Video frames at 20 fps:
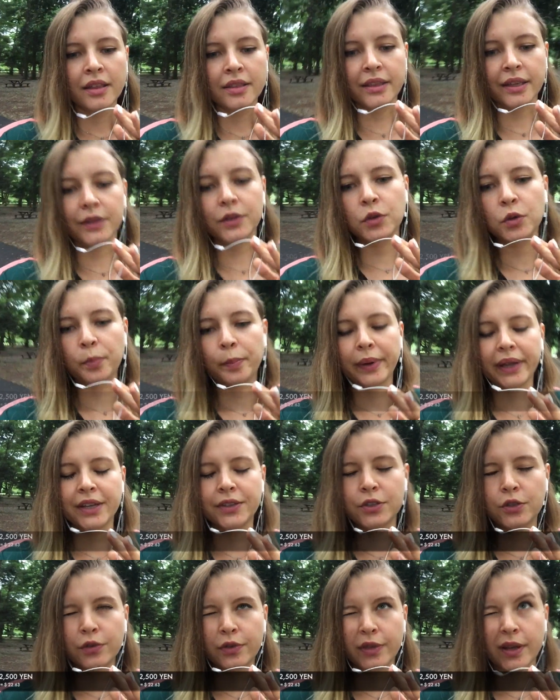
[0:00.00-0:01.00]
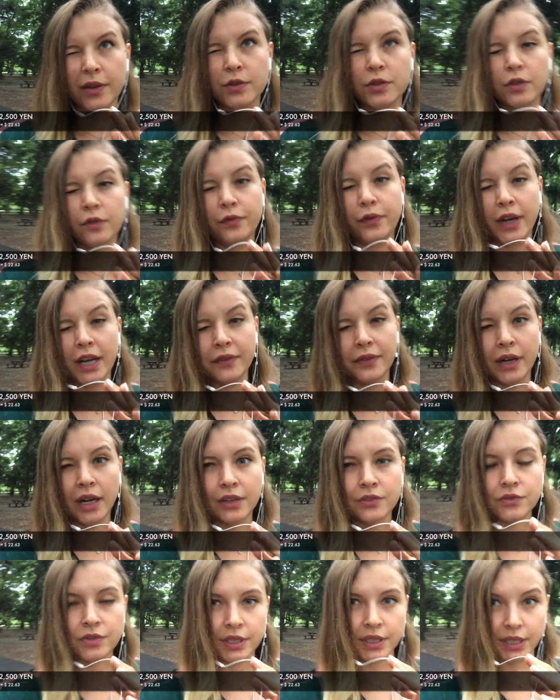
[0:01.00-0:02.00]
Then you pay
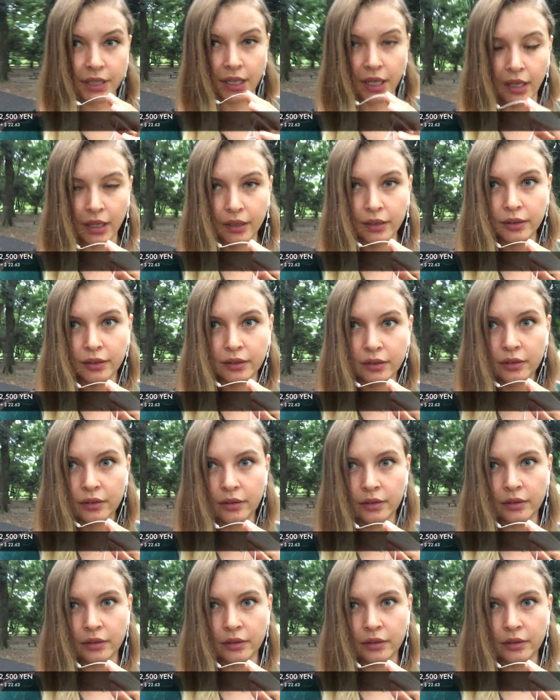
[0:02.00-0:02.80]
2,500 yen,